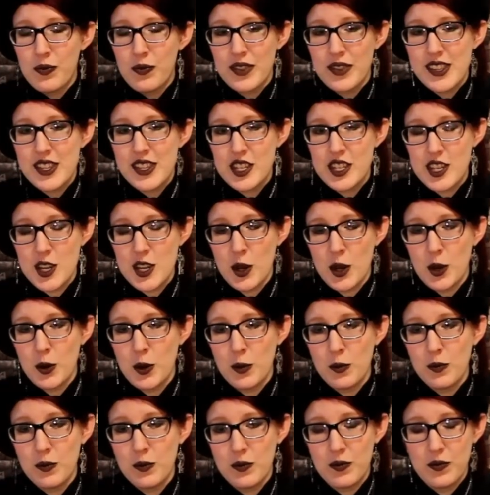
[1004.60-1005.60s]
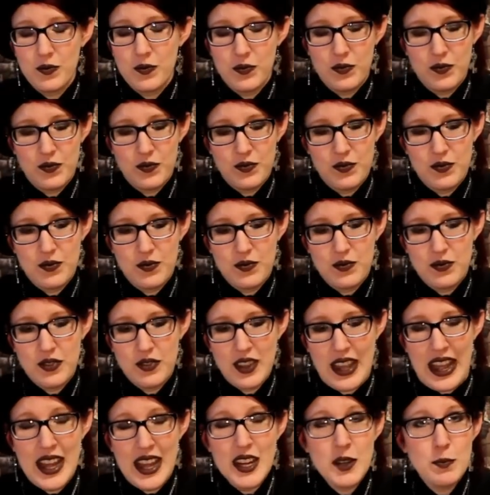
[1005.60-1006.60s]
So,
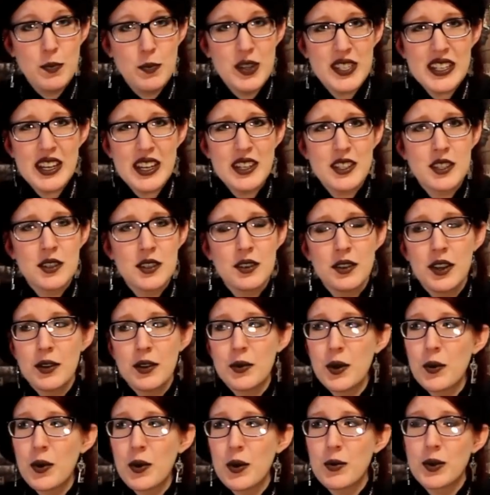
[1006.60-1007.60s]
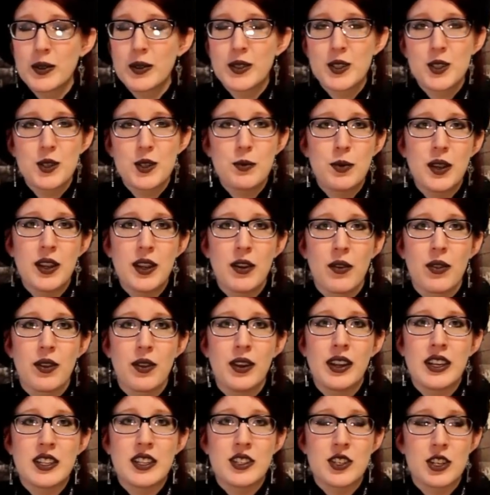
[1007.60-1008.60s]
and besides, not everyone wants to be on the
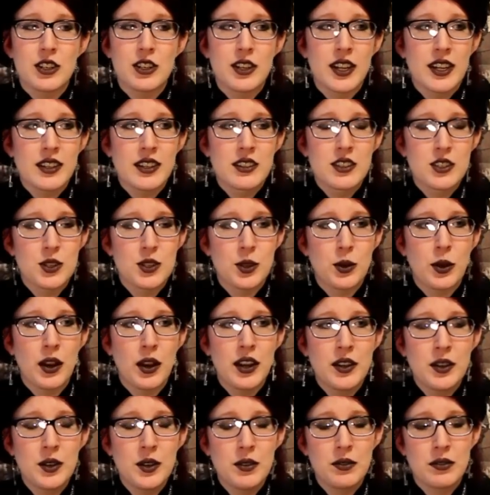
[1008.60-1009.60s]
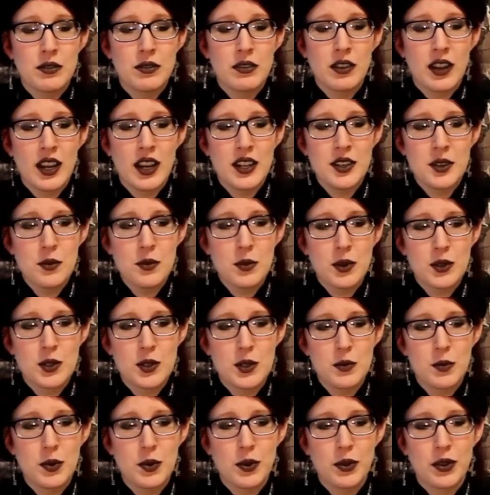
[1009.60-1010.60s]
internet, so I don't want to
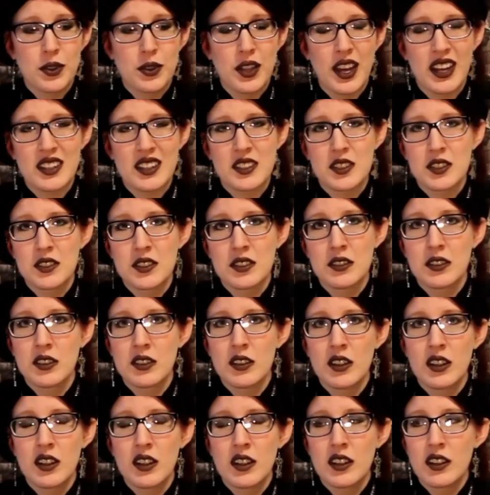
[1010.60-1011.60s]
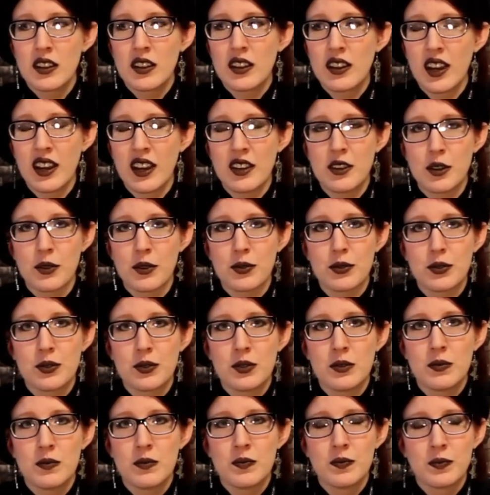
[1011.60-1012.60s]
put that kind of
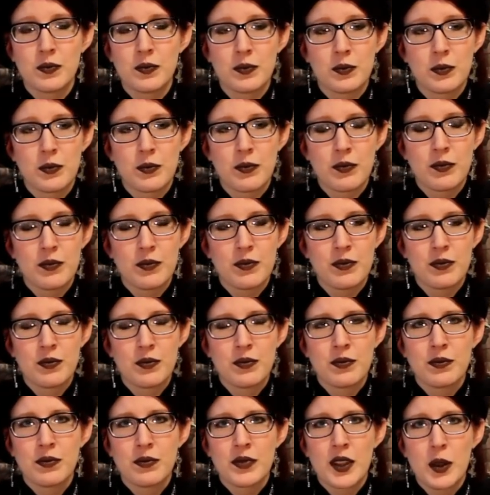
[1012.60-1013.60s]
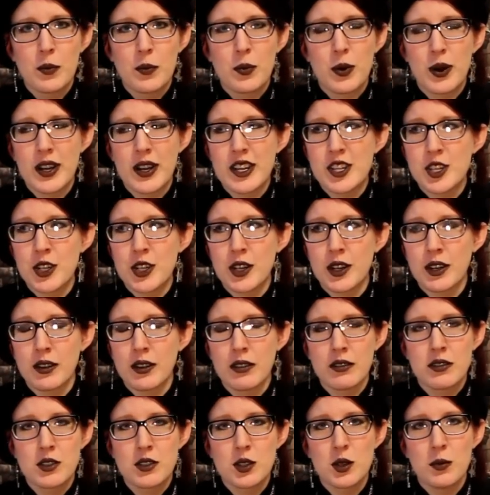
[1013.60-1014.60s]
pressure
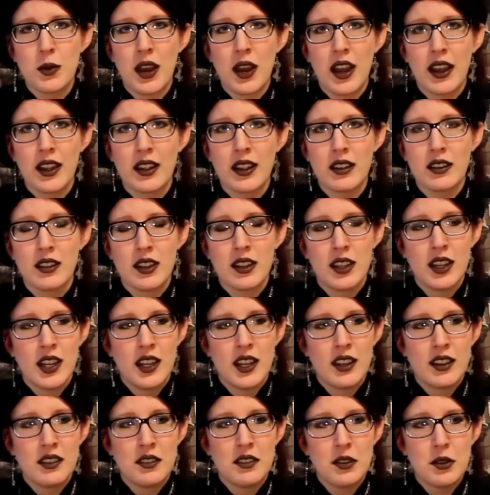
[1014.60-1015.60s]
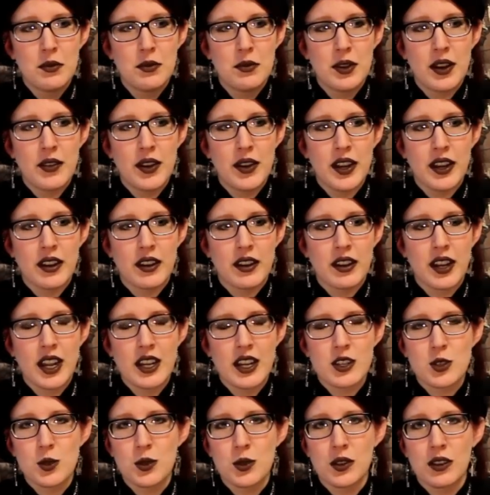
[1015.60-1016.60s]
to my very
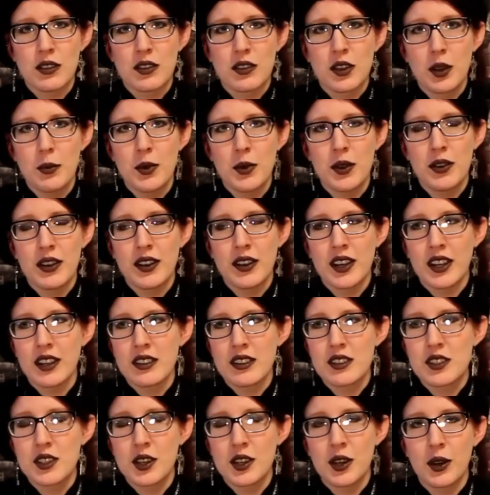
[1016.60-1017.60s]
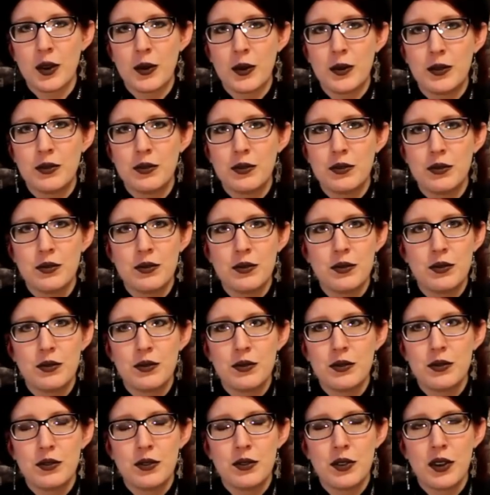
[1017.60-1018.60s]
casual community, so
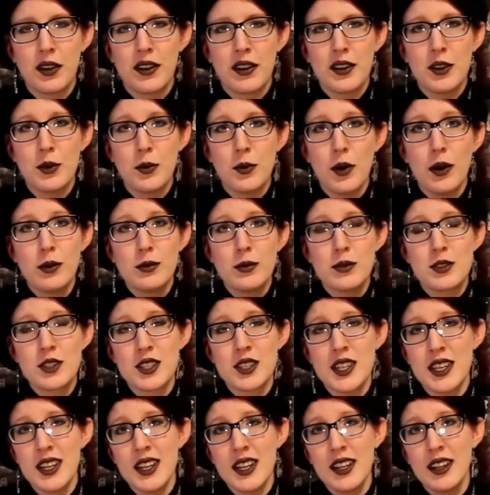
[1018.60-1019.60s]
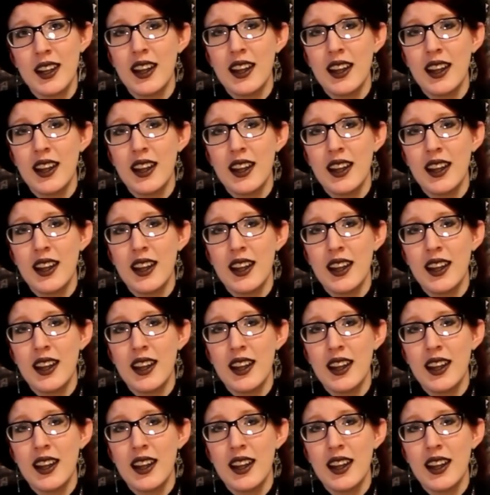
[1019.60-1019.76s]
you won't see